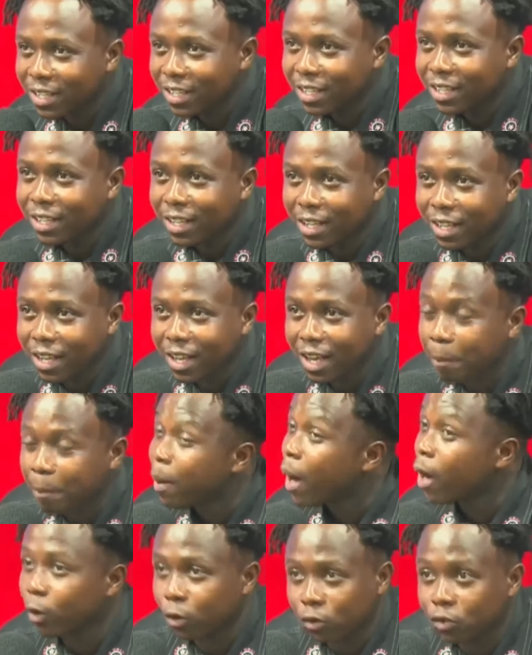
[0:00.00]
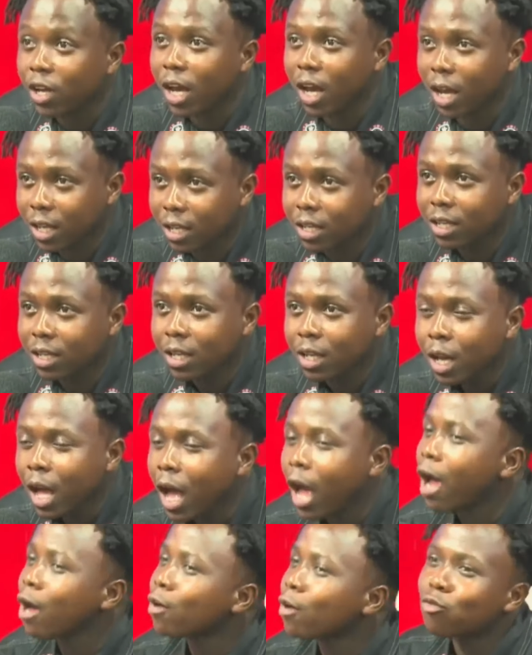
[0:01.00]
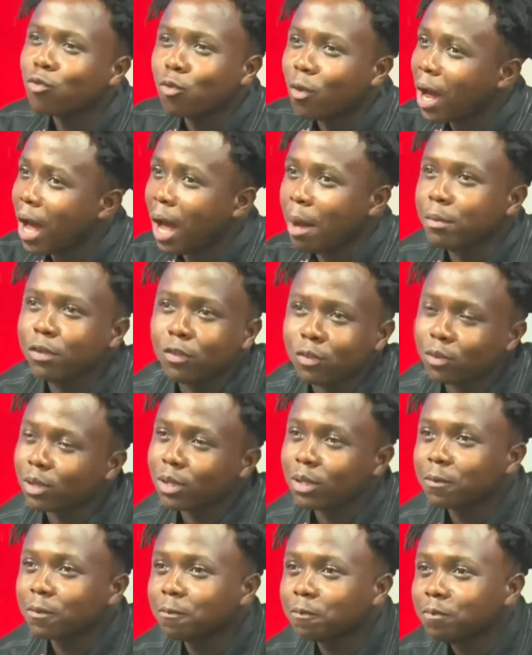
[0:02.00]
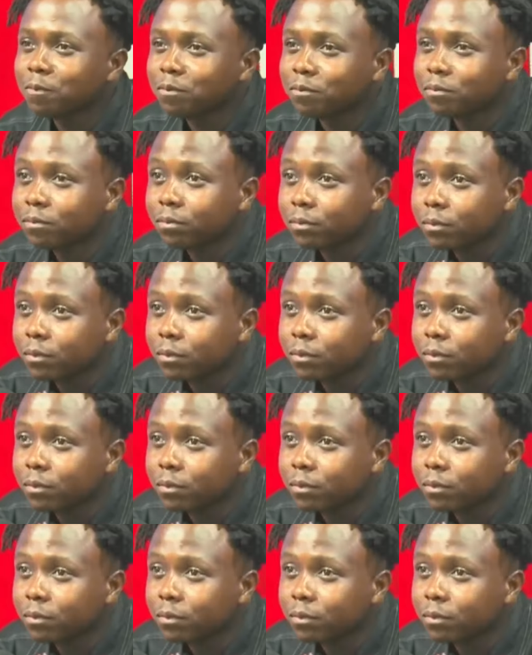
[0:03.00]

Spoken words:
ka be pilot na o so nyina no na na o ka enti na o se